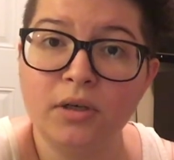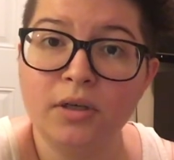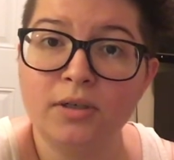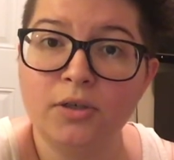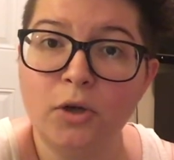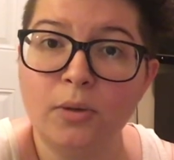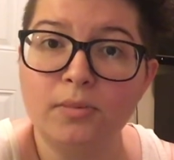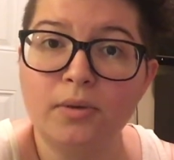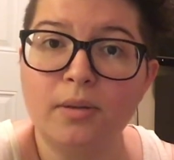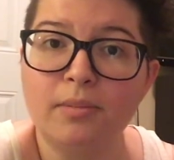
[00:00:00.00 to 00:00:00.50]

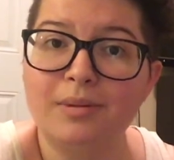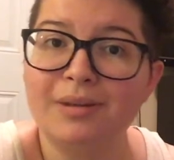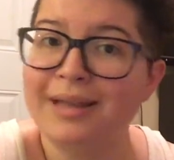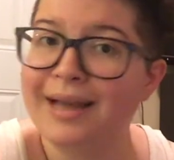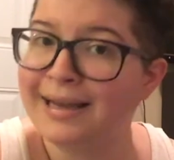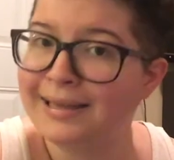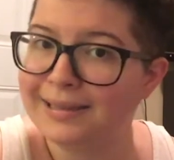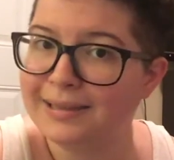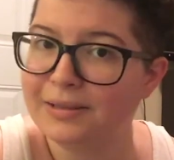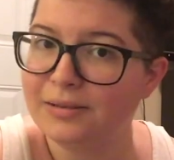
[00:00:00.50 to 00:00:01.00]
Tome Topple
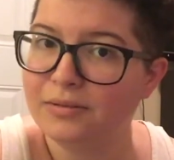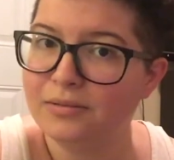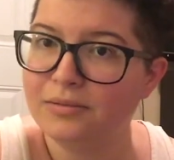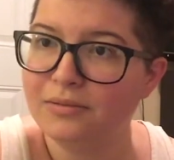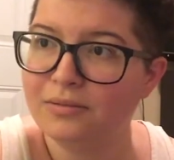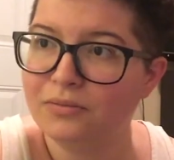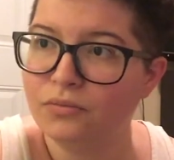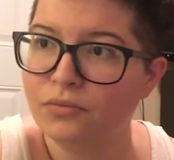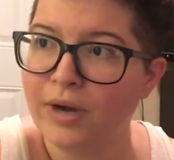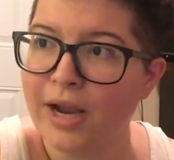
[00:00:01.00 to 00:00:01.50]
last
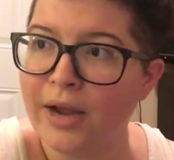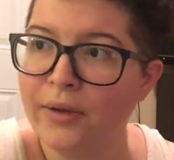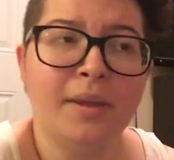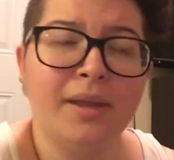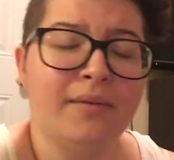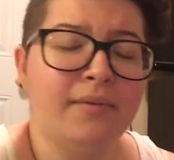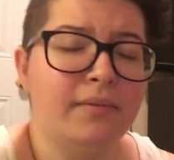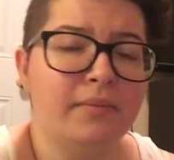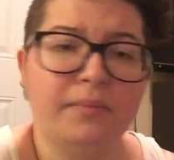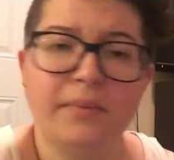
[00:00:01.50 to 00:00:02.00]
round,
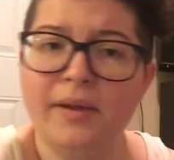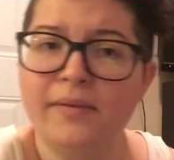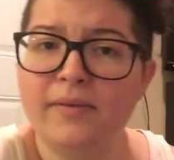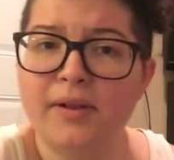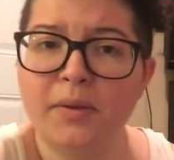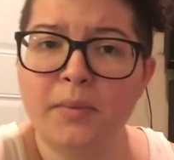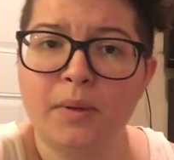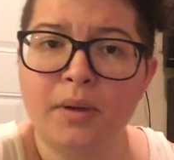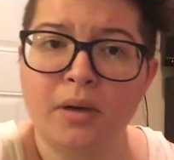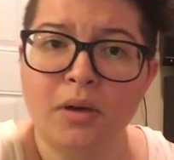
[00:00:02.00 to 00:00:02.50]
if
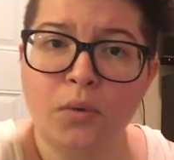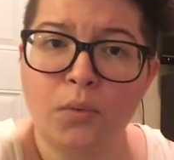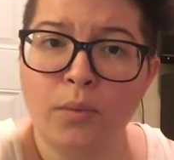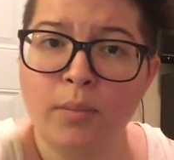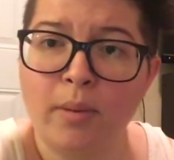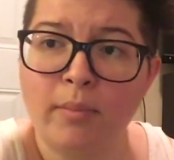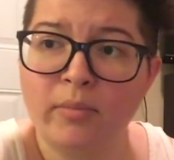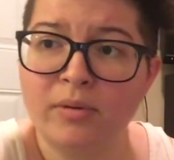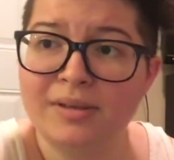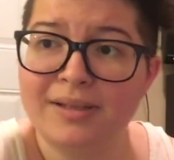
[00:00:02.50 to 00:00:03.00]
anyone
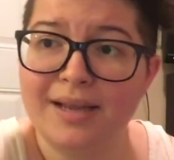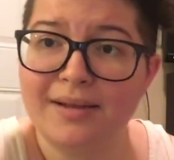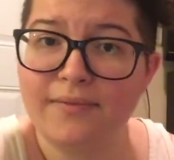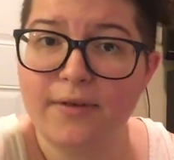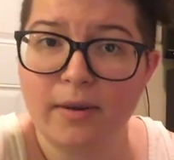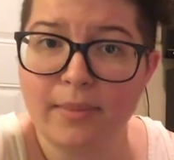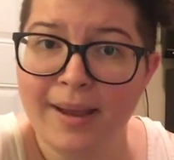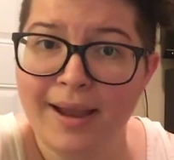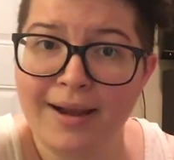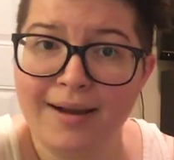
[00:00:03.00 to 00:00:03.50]
remembers that
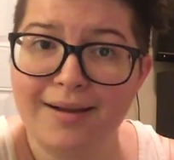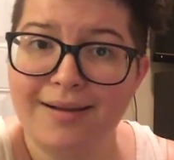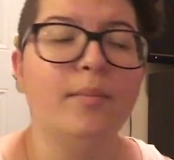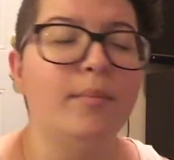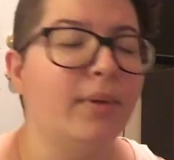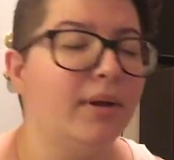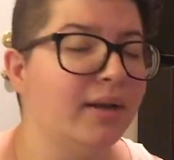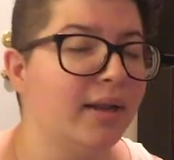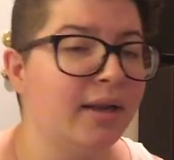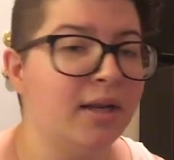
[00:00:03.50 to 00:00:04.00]
far back.
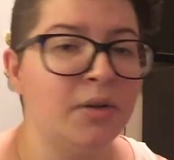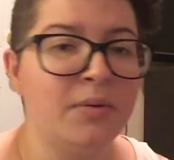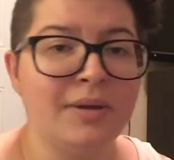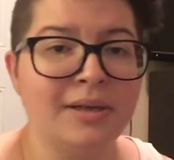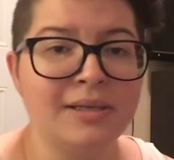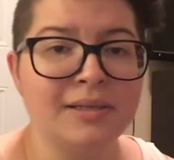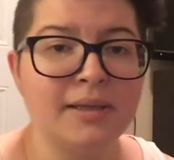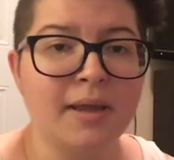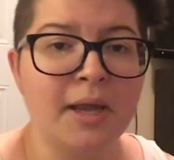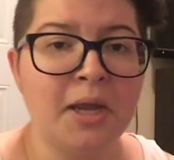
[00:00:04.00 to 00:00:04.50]
But
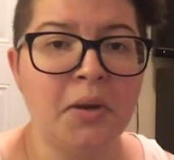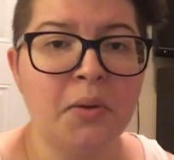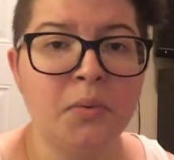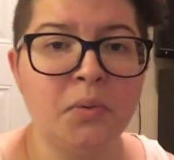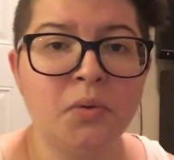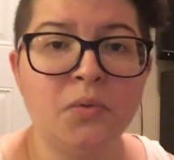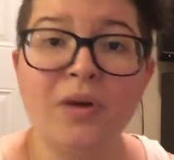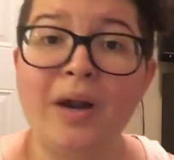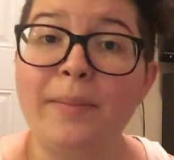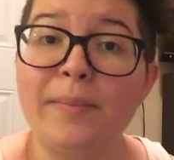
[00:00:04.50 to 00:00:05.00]
anyways, I
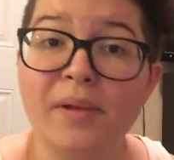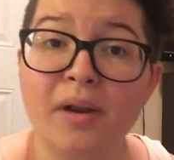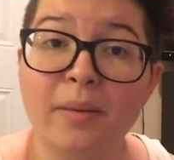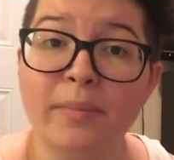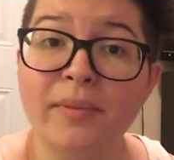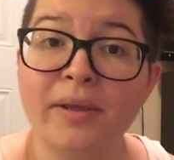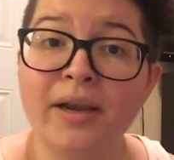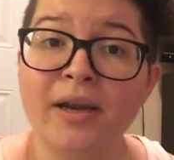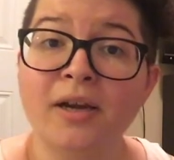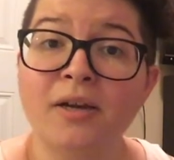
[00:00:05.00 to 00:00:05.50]
will wrap that
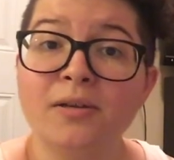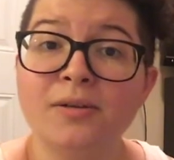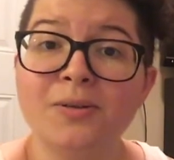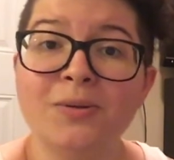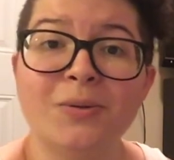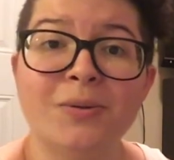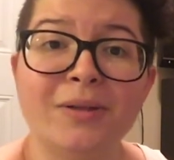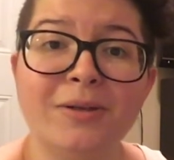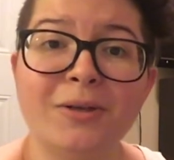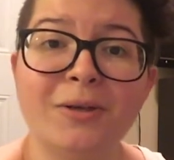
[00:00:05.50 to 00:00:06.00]
up there.
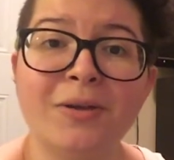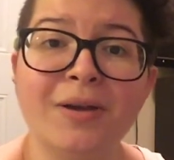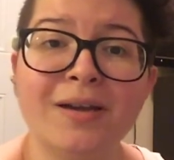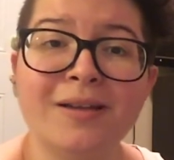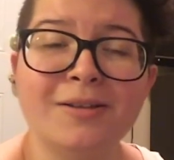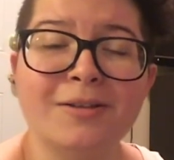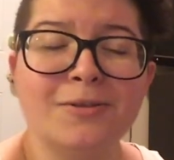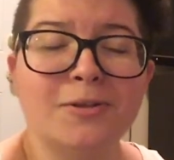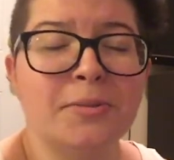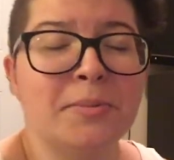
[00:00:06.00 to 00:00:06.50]
So thank you
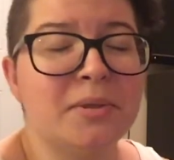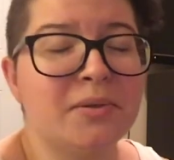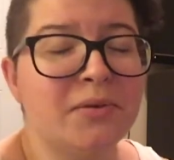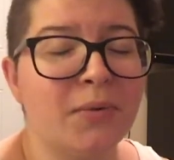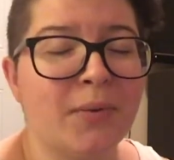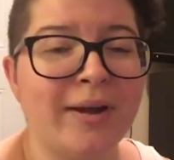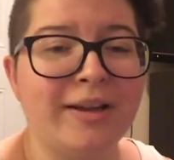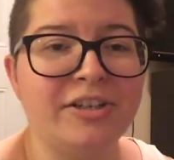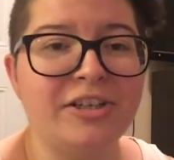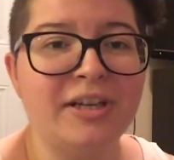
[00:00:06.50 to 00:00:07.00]
guys so much for
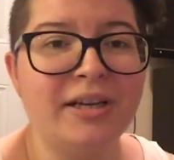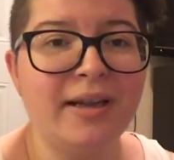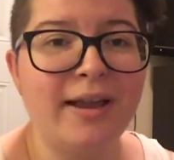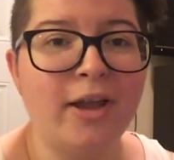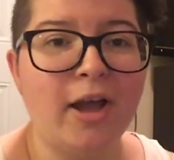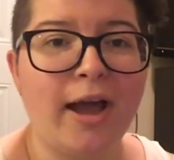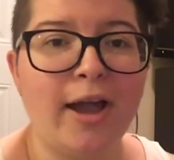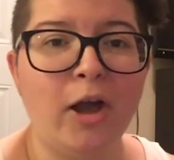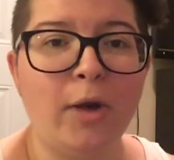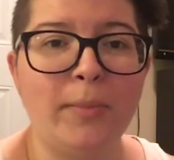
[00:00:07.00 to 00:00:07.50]
watching.
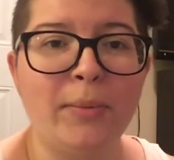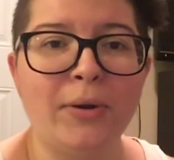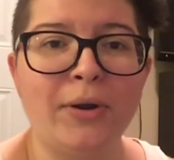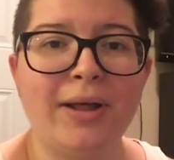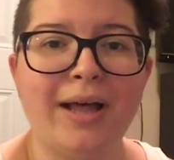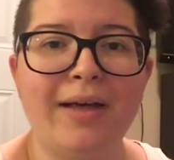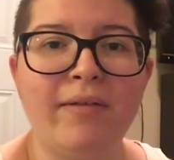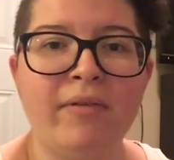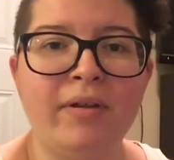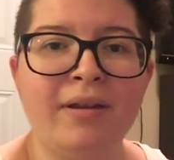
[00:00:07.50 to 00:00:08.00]
I hope you're all
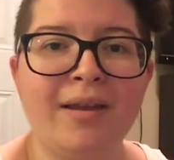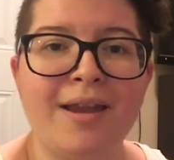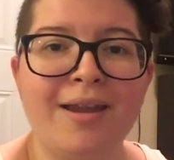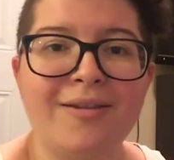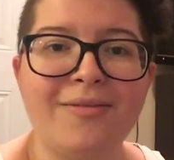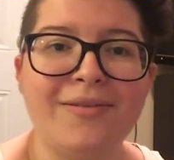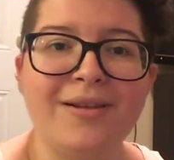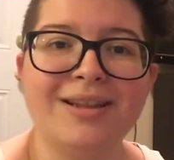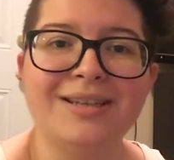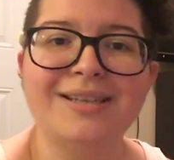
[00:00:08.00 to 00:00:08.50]
having
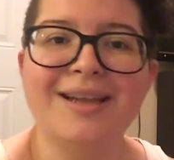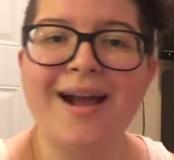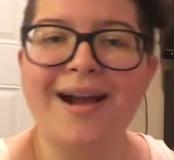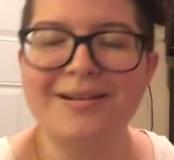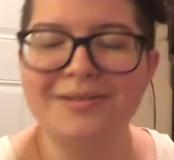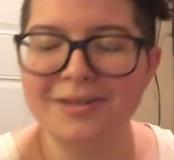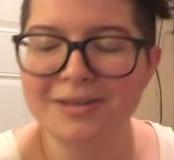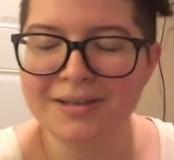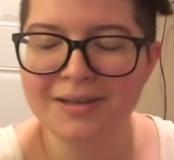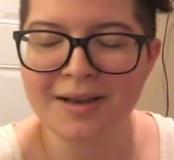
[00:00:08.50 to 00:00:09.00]
a
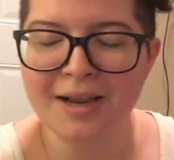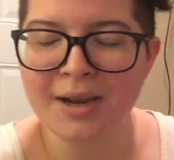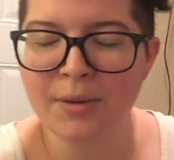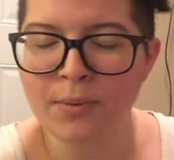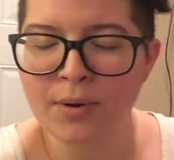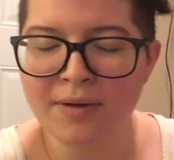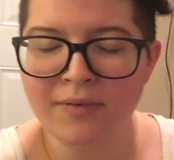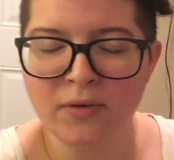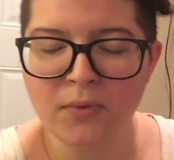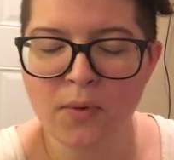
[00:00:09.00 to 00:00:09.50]
fantastic day
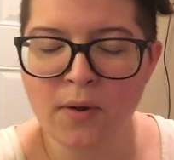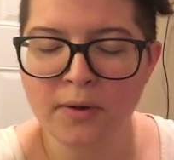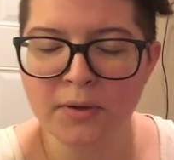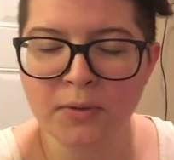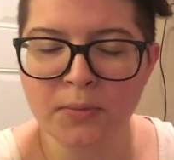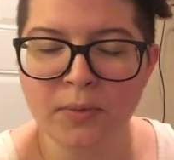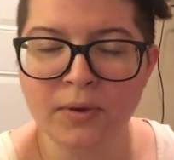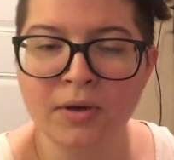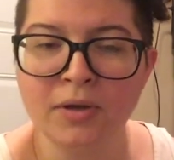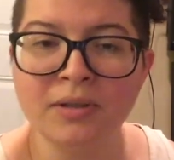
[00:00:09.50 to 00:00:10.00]
wherever you are in
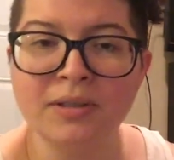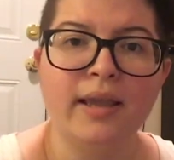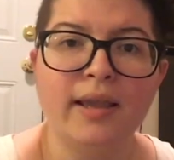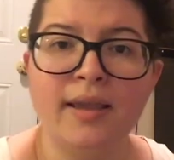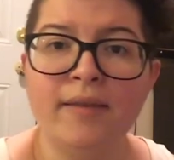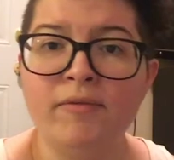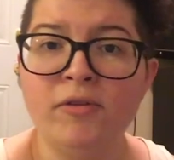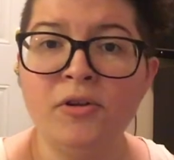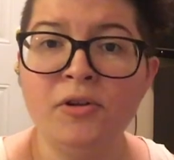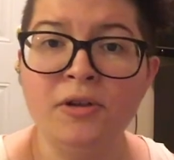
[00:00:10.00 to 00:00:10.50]
the world.
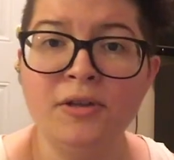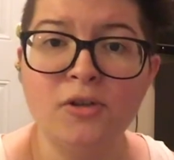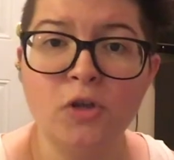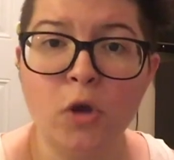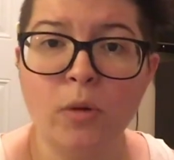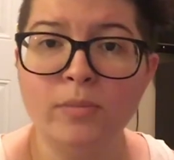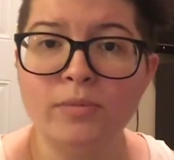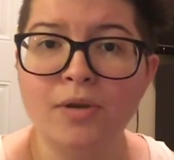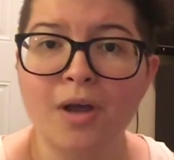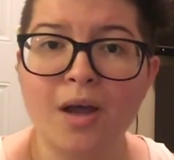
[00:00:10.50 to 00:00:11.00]
If you did
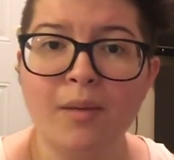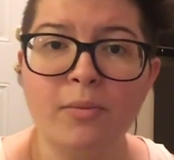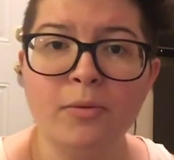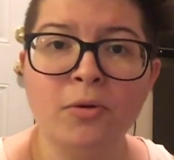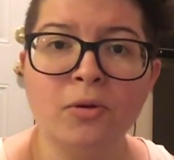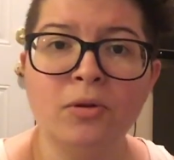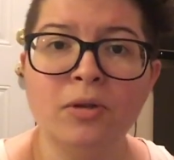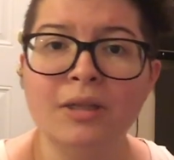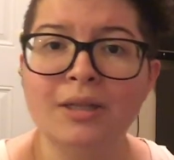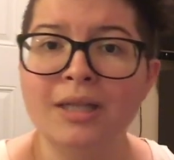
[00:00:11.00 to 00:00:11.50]
Tome
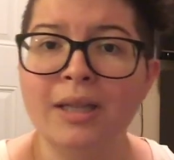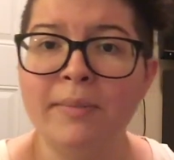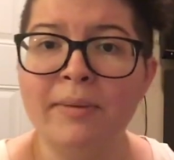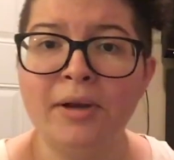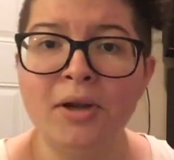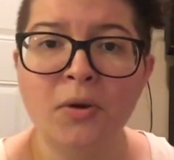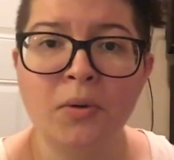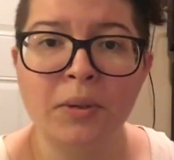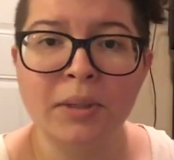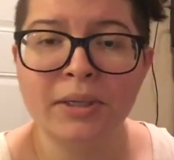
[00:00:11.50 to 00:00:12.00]
Topple, let me
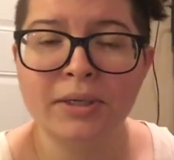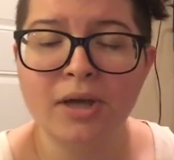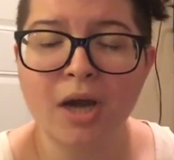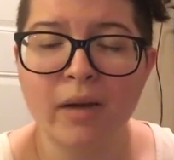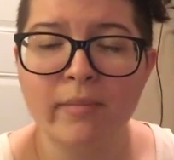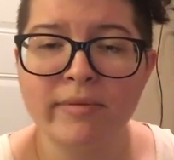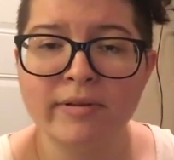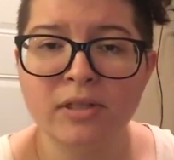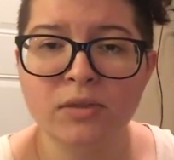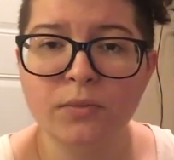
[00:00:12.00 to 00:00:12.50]
know in the
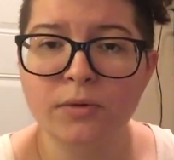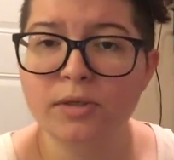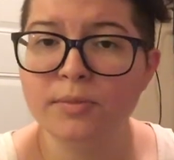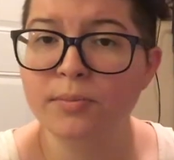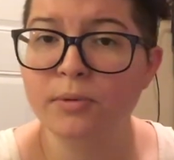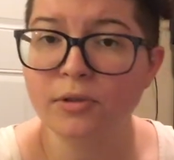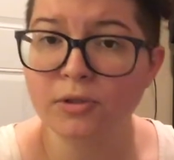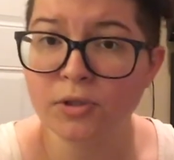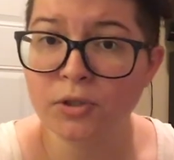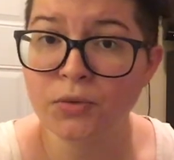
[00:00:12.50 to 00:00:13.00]
comments which
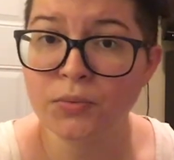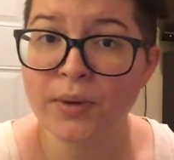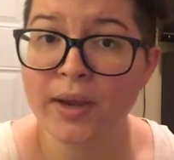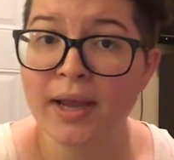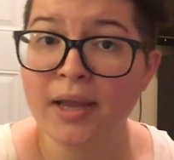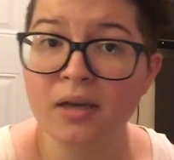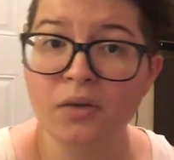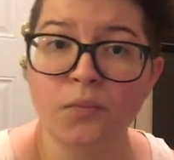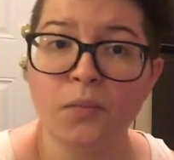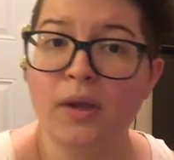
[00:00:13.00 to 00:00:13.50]
books you
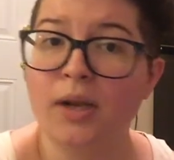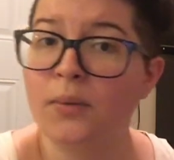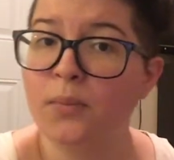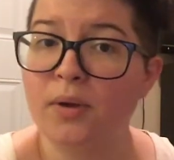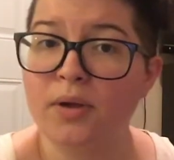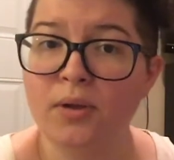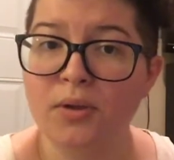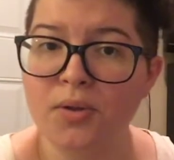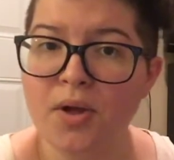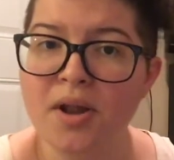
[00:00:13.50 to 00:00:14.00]
read and
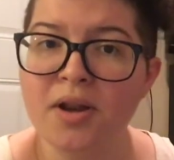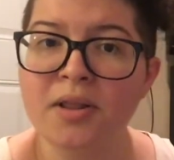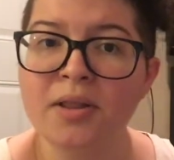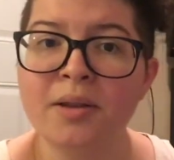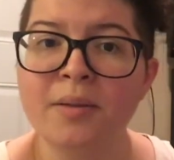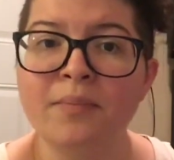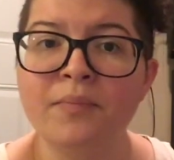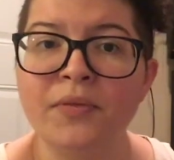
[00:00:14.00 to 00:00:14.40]
what you thought of them,